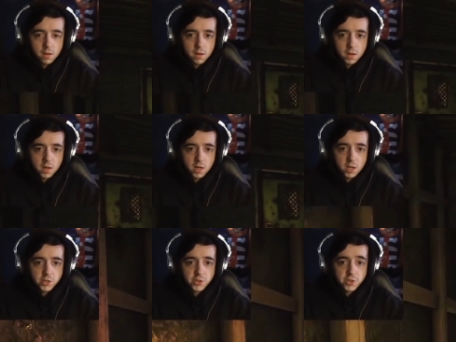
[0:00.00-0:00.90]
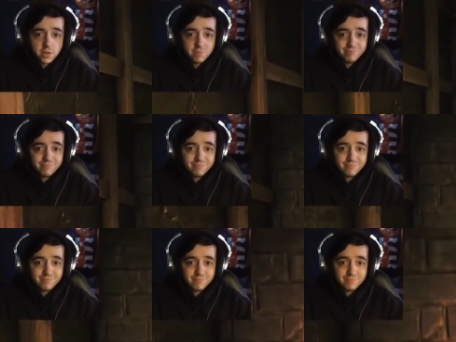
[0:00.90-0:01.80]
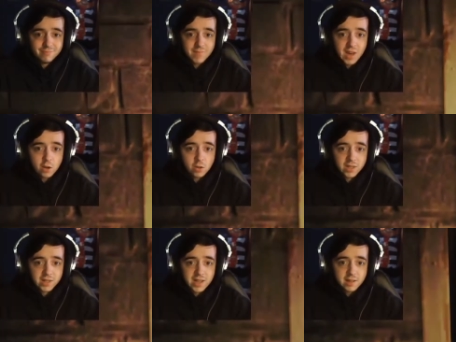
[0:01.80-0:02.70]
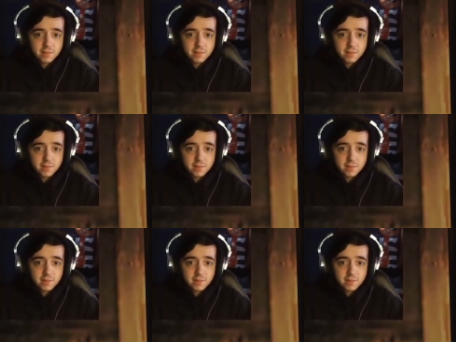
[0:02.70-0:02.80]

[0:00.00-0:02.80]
Because I don't like that.